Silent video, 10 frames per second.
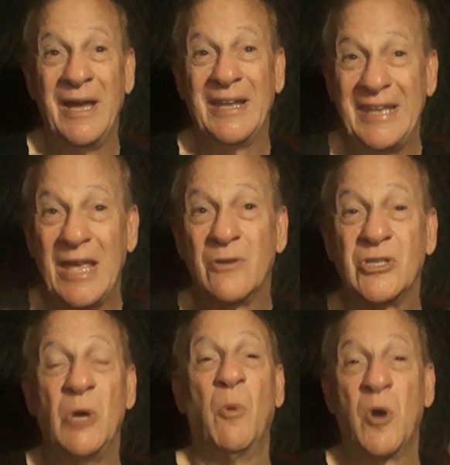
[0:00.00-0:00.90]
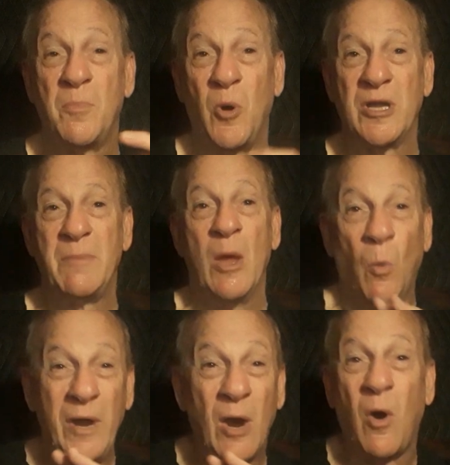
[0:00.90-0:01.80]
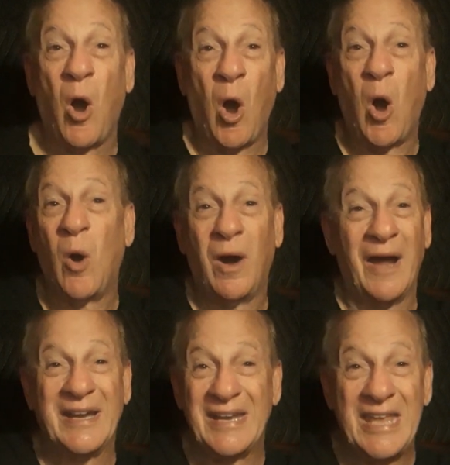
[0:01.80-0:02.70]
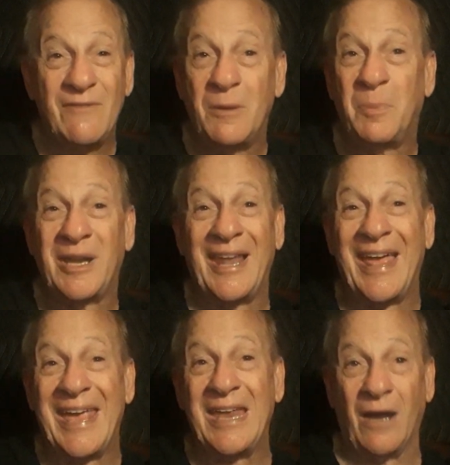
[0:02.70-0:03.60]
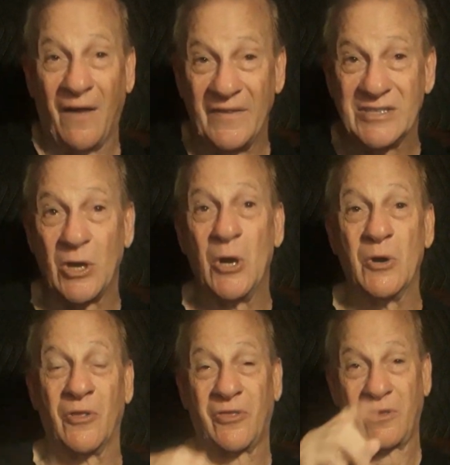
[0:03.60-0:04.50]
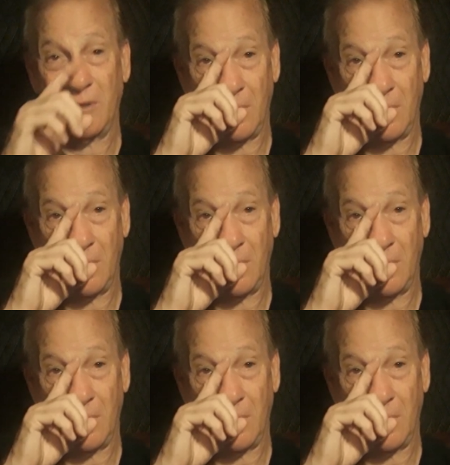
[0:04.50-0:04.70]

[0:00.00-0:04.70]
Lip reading: Leo's no more important to me. We are all on an even plane on this earth.